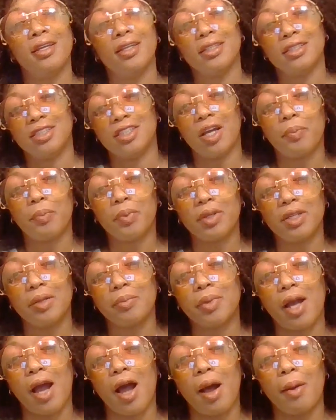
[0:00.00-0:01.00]
jump in
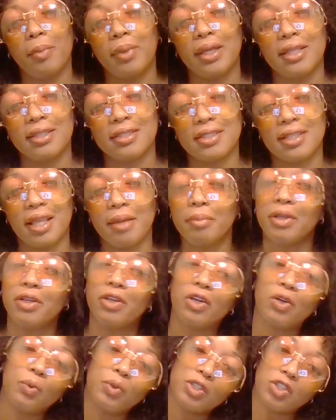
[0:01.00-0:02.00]
them comments. Let me
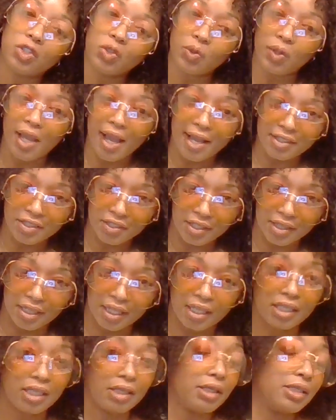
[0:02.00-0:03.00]
know what you guys are
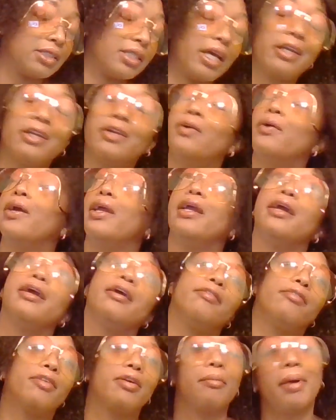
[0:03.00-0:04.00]
thinking because I know
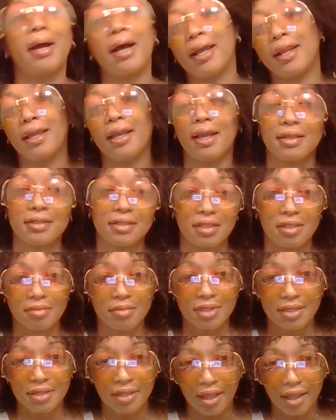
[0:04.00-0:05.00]
everybody got something
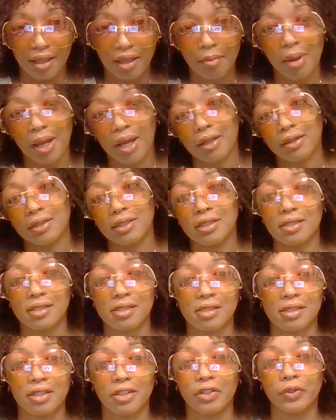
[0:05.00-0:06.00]
to say about
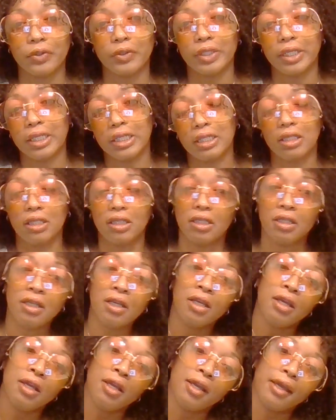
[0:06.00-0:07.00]
this little Nicki
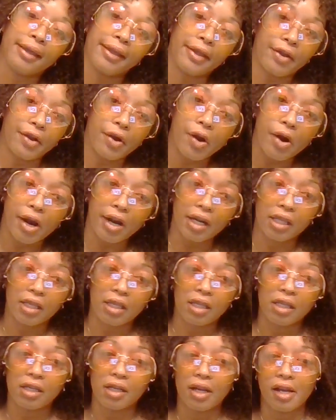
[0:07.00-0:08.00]
and
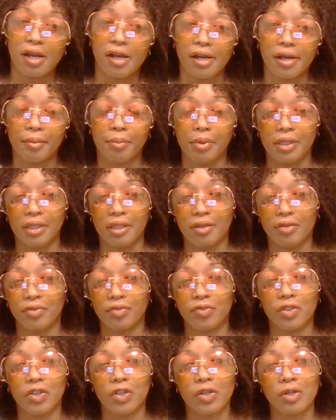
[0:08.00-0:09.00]
Cardi beef.
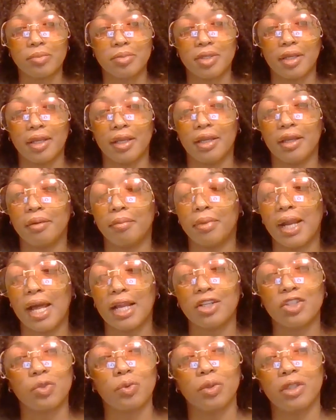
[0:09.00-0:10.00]
You know what I'm saying? But I
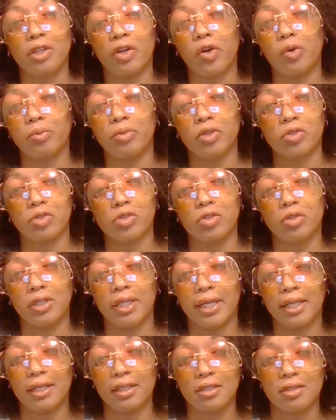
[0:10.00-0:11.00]
just really hope those two
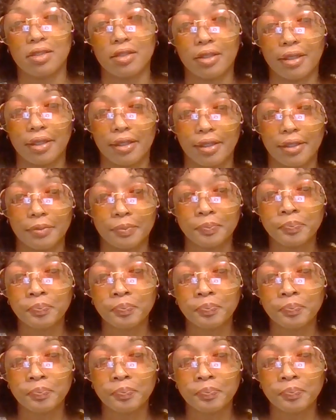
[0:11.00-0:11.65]
ladies can,